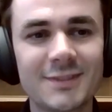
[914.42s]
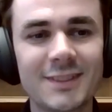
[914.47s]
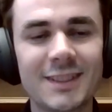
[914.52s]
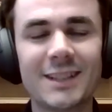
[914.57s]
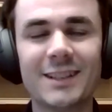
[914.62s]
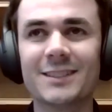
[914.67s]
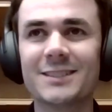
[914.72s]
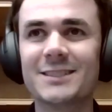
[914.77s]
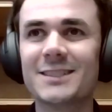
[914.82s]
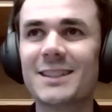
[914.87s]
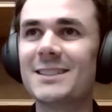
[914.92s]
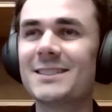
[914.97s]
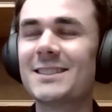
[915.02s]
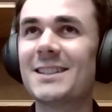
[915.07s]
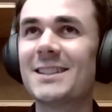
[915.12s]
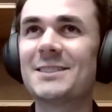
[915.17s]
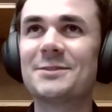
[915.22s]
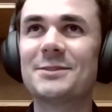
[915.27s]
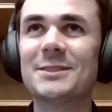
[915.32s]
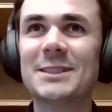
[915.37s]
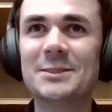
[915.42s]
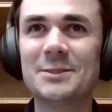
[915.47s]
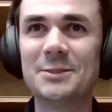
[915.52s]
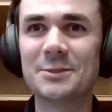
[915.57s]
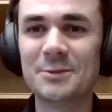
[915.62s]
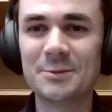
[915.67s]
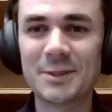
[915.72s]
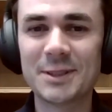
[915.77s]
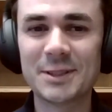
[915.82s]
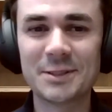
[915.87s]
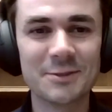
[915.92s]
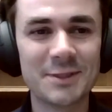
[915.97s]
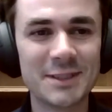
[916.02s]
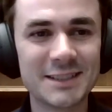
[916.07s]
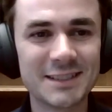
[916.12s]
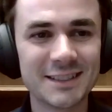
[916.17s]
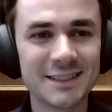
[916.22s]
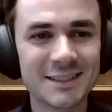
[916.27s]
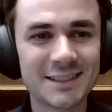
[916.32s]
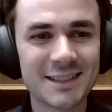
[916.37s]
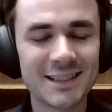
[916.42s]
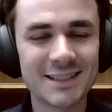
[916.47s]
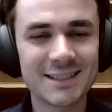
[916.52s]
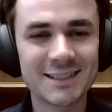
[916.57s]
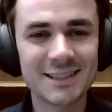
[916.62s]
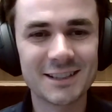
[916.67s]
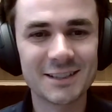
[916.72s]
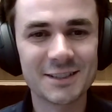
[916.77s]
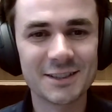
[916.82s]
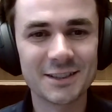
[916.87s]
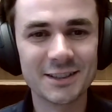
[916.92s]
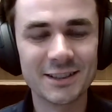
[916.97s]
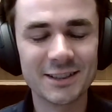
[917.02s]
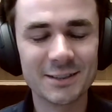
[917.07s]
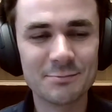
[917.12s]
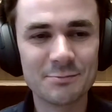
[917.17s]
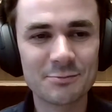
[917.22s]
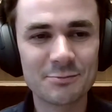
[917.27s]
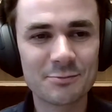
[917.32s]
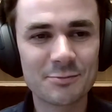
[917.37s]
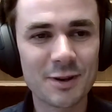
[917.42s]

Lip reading: Yeah, that's really cool when your research has such a